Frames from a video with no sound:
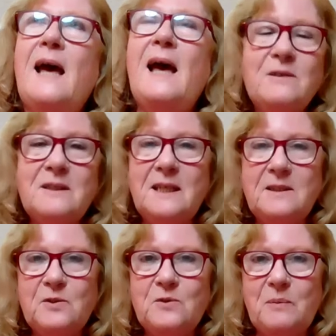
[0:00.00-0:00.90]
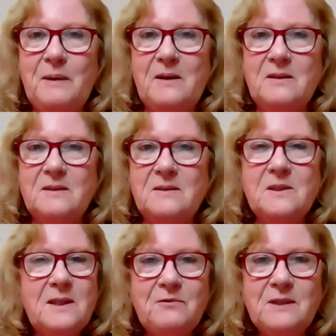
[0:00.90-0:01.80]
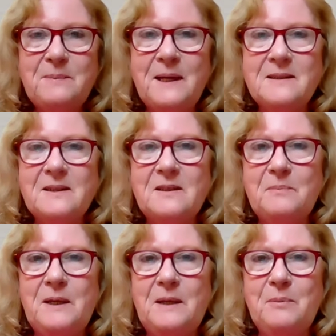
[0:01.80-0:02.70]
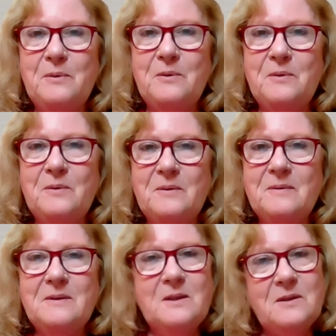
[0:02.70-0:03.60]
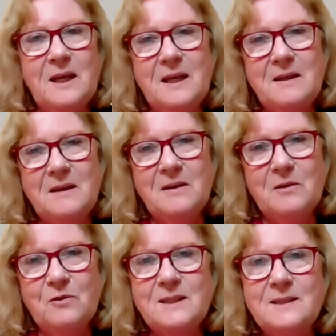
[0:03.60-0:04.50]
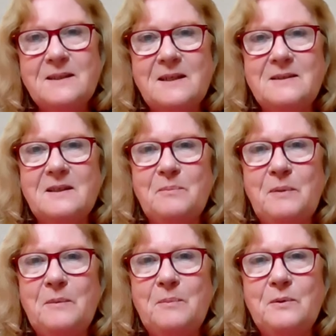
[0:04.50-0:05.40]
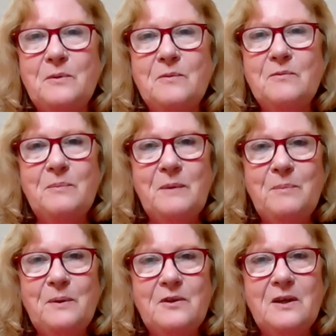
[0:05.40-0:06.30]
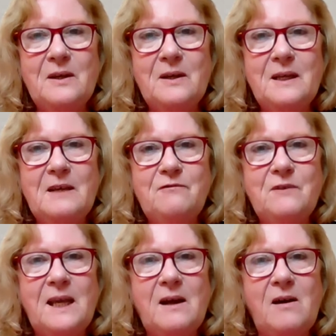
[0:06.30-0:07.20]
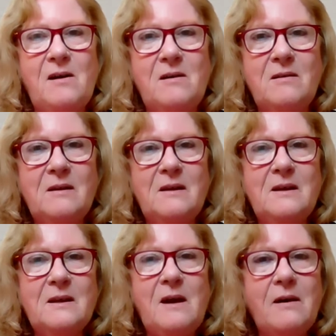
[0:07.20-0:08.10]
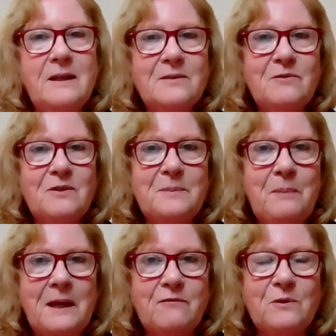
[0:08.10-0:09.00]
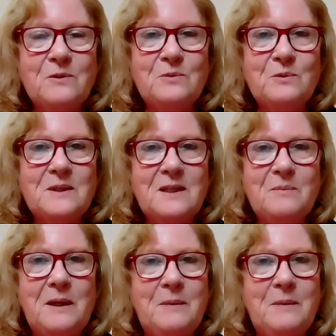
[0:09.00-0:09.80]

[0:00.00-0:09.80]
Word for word: How do they talk about others? Do they respect other people? Do they, you know, criticize other people? Remember that if they are kind and respectful towards other